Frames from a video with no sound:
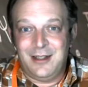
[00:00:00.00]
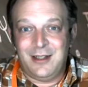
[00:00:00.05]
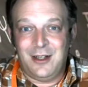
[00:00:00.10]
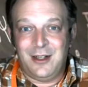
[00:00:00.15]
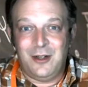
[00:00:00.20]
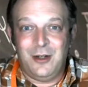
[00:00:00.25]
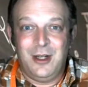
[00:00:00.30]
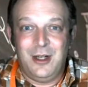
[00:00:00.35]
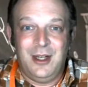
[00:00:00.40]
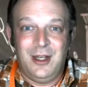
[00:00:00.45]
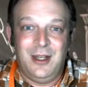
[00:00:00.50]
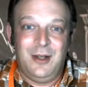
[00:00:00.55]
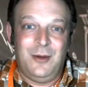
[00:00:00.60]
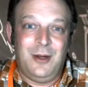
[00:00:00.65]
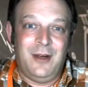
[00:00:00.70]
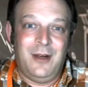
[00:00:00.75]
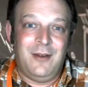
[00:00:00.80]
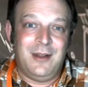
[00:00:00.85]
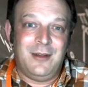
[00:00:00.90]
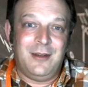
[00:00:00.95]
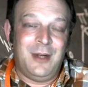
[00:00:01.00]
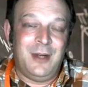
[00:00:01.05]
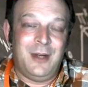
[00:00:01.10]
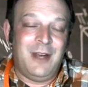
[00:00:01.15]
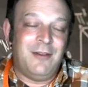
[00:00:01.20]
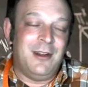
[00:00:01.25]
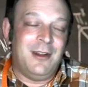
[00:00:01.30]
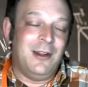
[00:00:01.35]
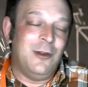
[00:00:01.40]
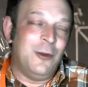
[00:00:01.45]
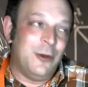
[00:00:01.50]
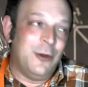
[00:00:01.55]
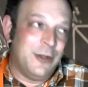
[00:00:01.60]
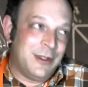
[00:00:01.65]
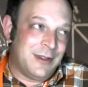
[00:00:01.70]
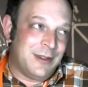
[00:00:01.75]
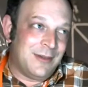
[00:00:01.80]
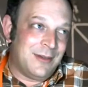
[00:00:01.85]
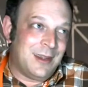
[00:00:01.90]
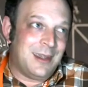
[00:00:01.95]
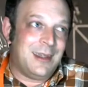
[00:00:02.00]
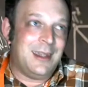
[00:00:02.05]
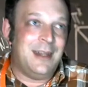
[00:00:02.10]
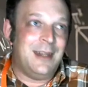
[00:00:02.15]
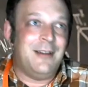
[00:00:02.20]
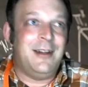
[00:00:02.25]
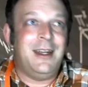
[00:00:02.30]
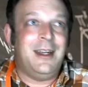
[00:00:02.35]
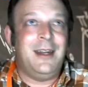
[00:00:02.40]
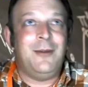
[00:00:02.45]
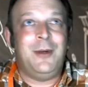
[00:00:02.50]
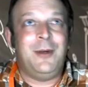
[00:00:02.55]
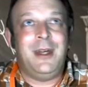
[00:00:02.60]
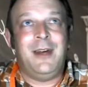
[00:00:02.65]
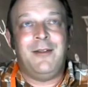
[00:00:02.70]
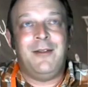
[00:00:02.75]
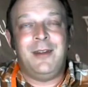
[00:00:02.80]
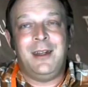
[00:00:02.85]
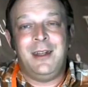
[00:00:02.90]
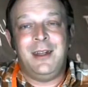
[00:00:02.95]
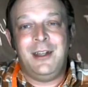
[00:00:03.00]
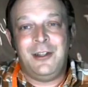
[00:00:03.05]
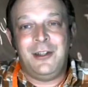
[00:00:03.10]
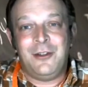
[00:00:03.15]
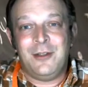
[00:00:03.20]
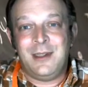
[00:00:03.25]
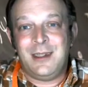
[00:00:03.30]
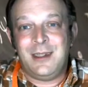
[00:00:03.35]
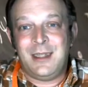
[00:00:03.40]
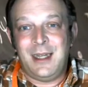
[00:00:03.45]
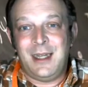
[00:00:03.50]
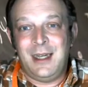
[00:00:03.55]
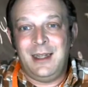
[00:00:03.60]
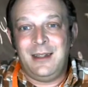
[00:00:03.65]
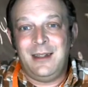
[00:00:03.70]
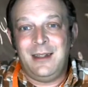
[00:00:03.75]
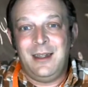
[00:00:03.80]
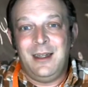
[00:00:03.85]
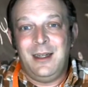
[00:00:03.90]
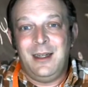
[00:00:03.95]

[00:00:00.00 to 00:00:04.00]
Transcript: So we have the laws of the theory and we have the initial state,